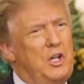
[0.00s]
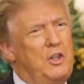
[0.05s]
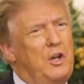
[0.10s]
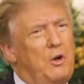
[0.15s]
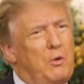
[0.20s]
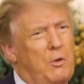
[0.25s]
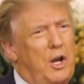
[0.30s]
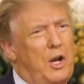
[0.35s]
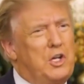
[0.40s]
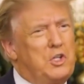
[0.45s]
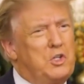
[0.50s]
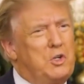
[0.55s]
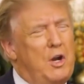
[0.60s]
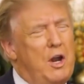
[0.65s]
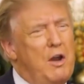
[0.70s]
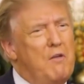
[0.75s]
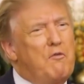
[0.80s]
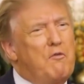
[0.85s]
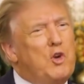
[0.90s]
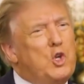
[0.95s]
their
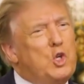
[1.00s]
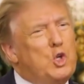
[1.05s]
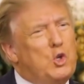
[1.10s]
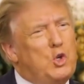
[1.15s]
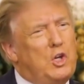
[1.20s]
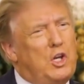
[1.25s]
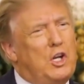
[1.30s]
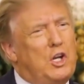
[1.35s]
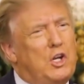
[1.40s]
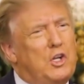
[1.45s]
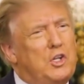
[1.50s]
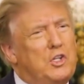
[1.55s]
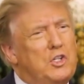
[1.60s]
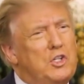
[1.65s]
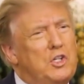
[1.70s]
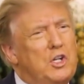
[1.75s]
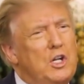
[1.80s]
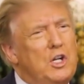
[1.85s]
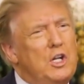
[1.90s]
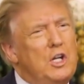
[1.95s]
restaurant for two
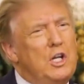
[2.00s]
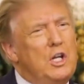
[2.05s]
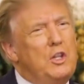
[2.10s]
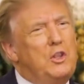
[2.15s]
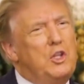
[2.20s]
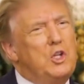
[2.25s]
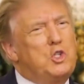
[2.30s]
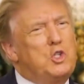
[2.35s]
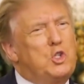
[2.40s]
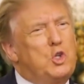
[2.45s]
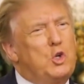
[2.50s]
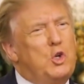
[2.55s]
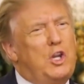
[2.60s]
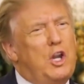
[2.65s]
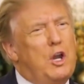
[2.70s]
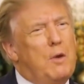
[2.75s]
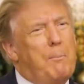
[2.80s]
years. This two